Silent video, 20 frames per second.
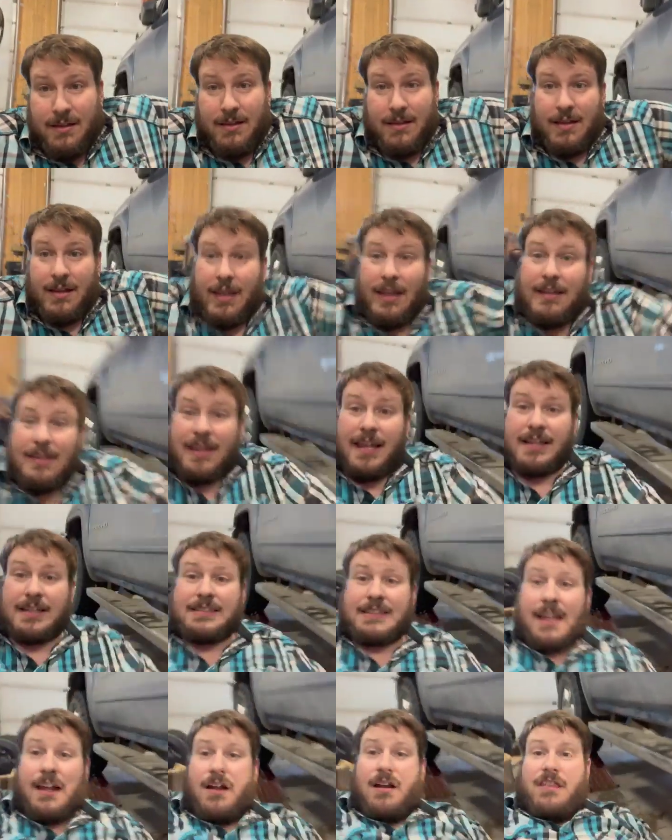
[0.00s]
it takes
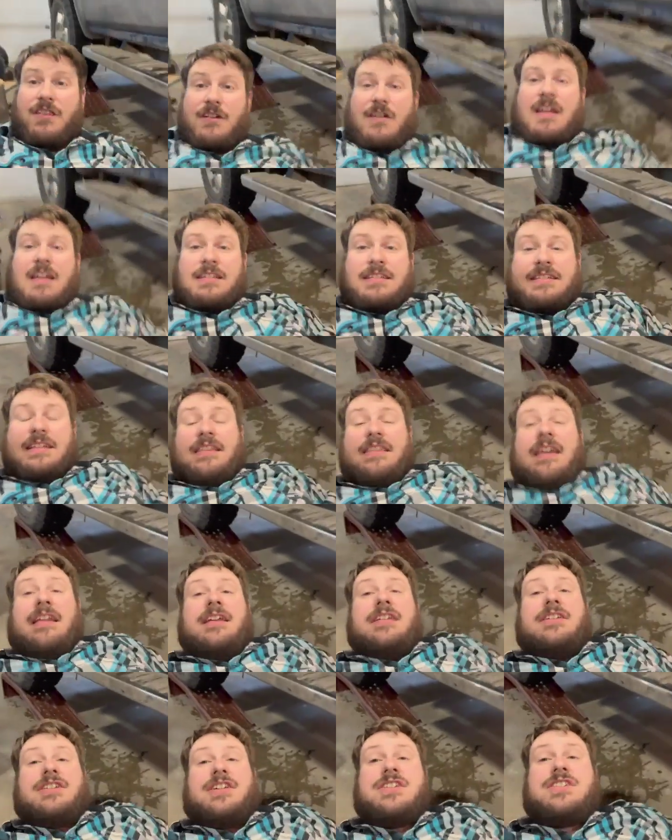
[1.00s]
care of the rest, and then
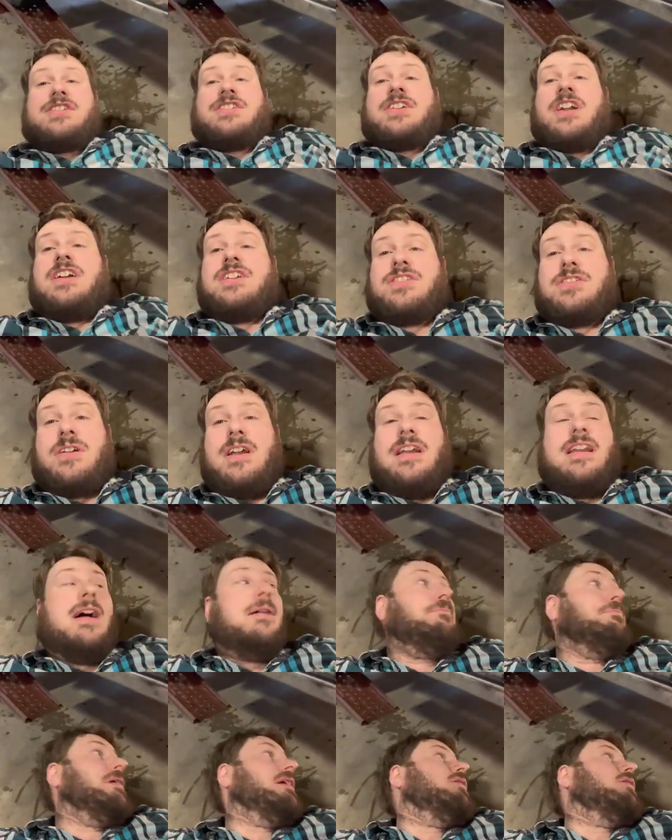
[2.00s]
it just starts right up, and